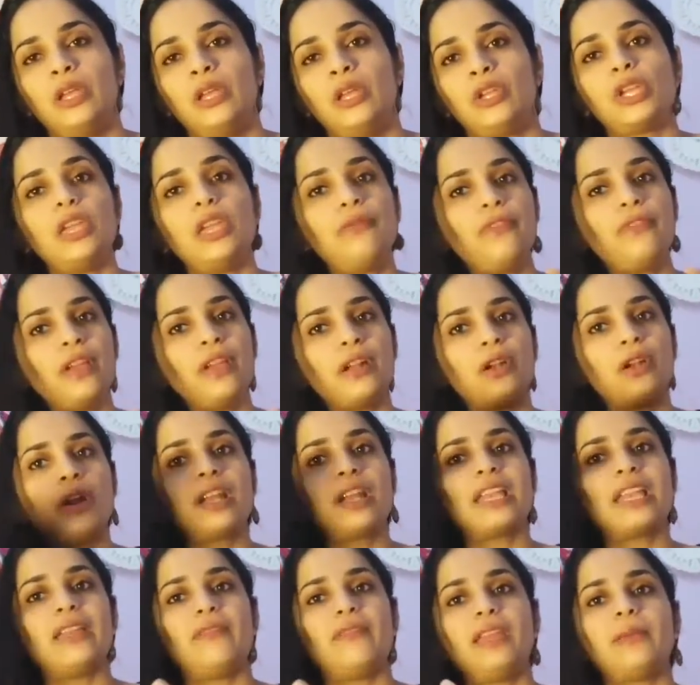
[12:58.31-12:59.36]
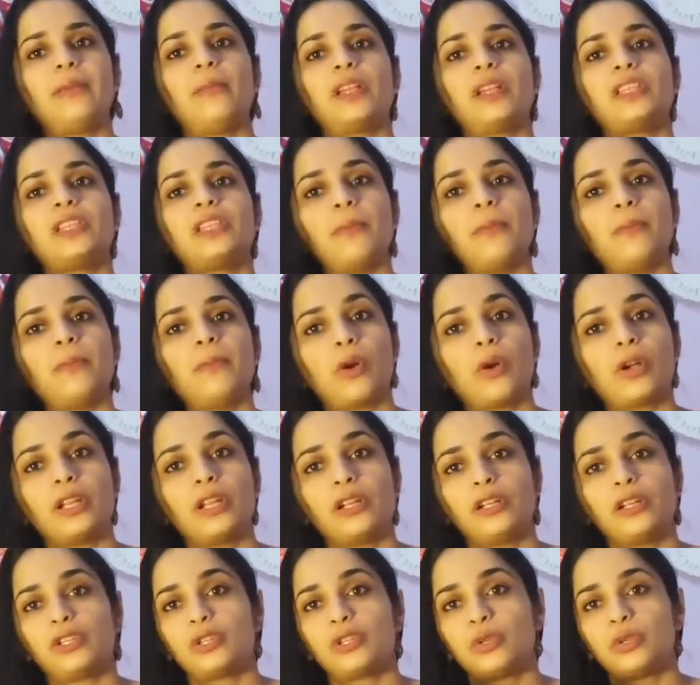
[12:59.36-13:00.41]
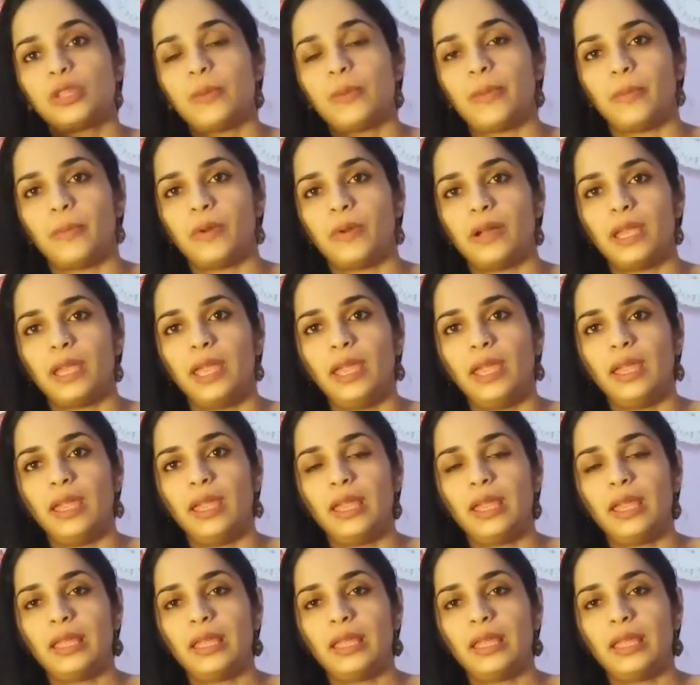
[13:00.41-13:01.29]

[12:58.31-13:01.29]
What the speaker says: So if we are not giving much importance to the memory,